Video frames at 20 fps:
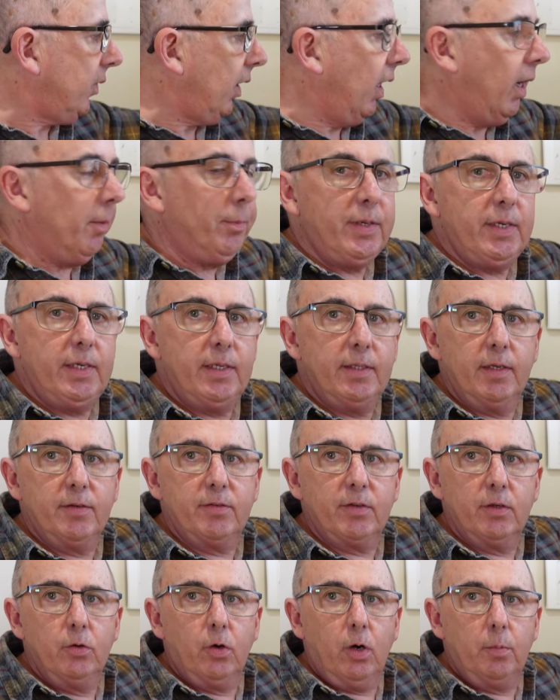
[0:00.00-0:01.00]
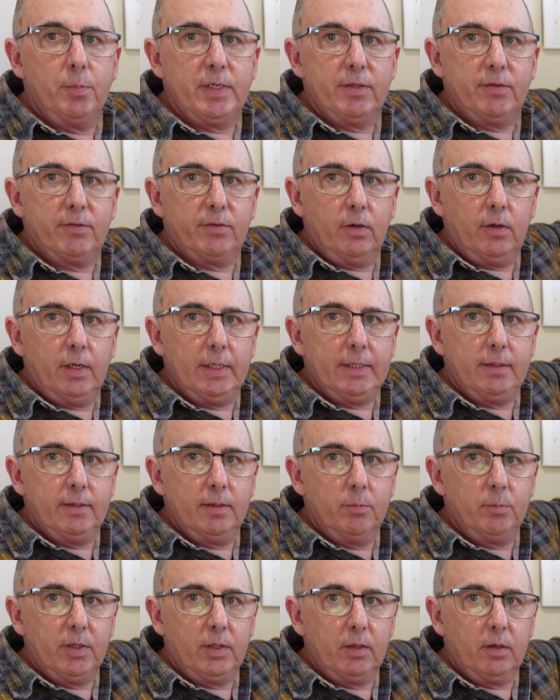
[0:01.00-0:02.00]
up here there's a knob inside
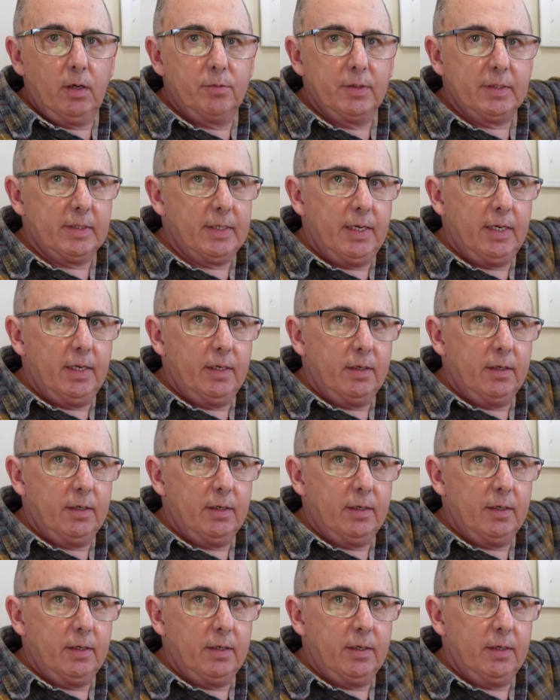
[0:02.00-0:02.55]
the middle of it there,